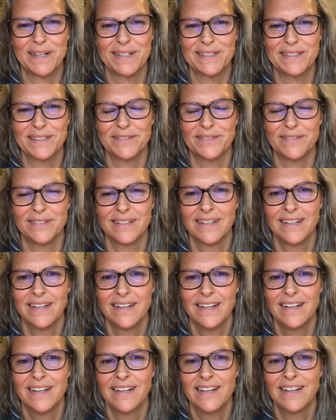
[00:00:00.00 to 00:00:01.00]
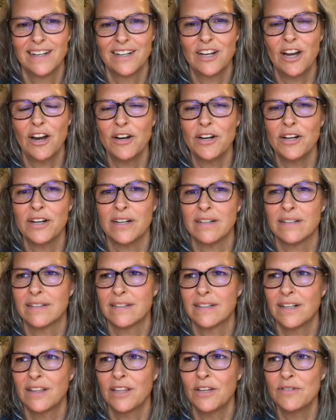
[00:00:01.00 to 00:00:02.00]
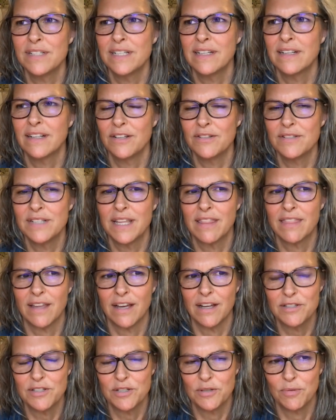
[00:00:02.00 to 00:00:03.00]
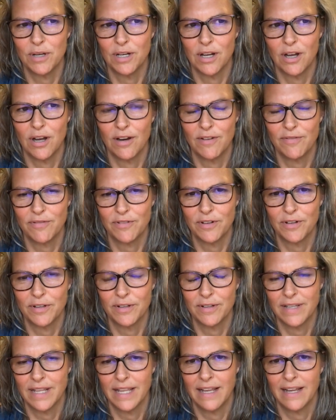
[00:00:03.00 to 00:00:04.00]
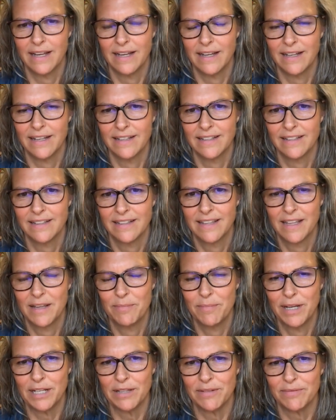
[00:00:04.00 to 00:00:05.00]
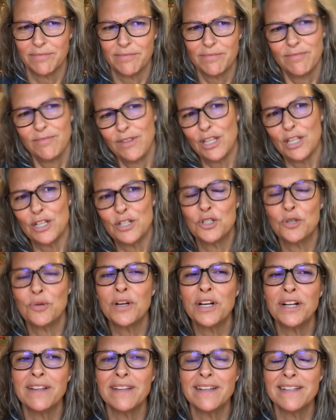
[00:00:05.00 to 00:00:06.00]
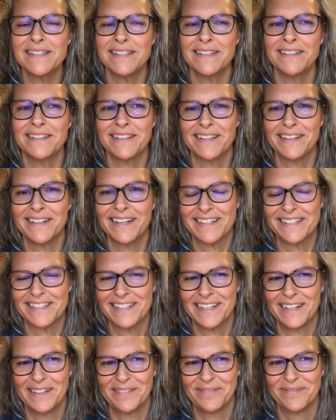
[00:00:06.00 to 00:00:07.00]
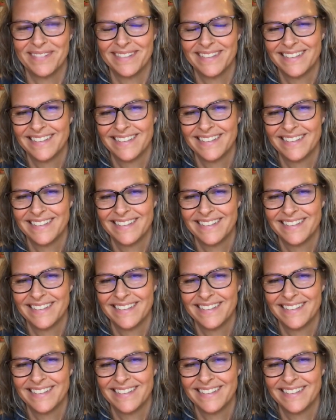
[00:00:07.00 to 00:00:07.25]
perspective. Carter, closing thoughts you want to offer that might trickle us into the next time.